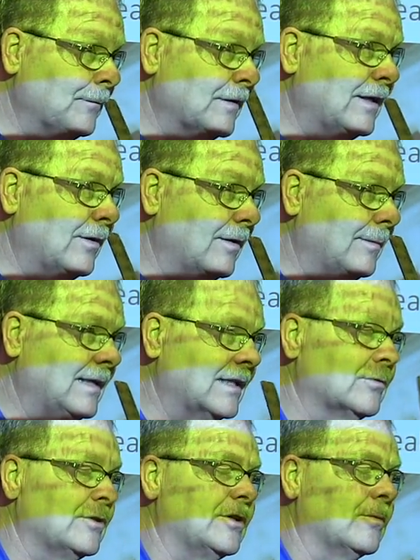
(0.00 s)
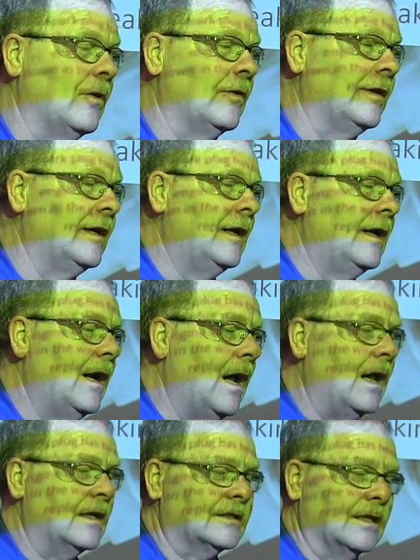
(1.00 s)
You know what I mean? That's what you're wanting.
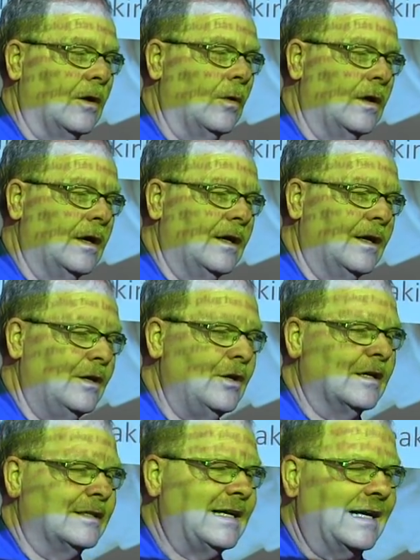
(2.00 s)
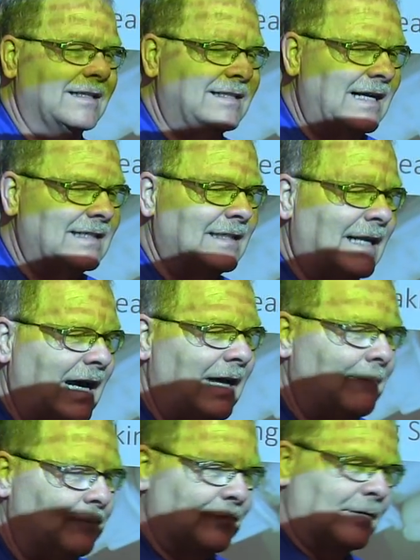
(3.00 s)
Also, you can take a test
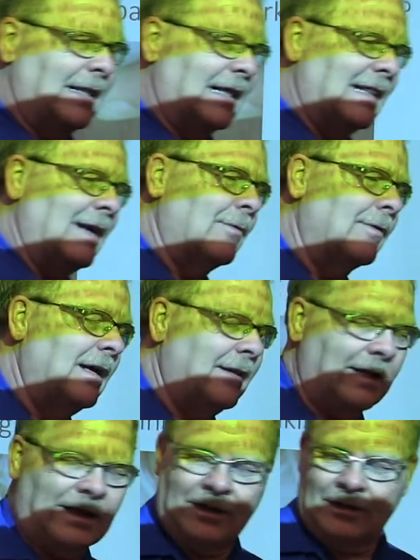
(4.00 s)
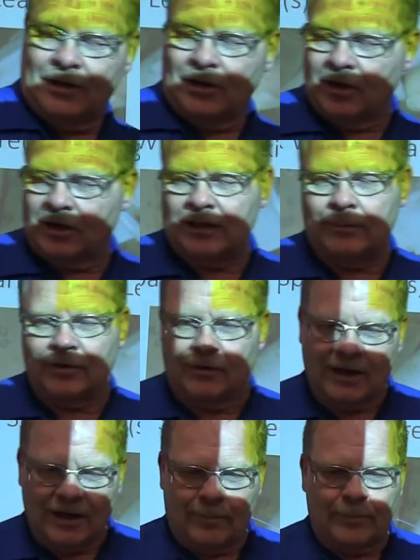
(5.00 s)
lap, like that one right there, hook it up the
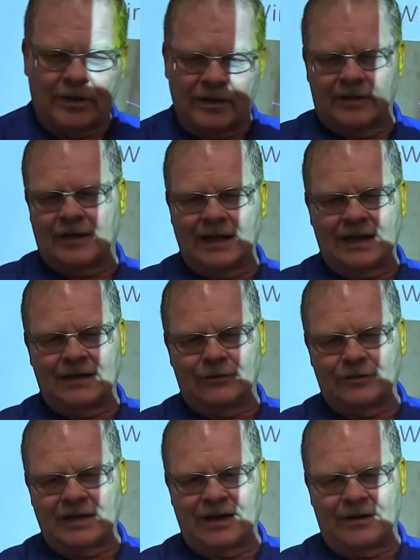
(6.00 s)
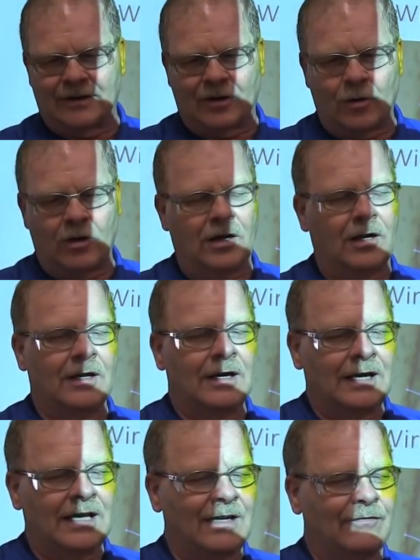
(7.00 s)
ground, put it in the negative side of the coil,
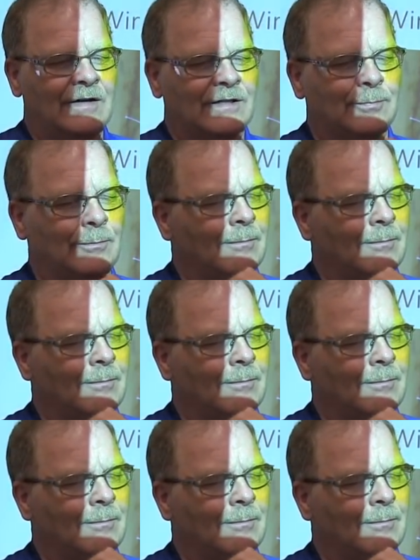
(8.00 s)
and if it's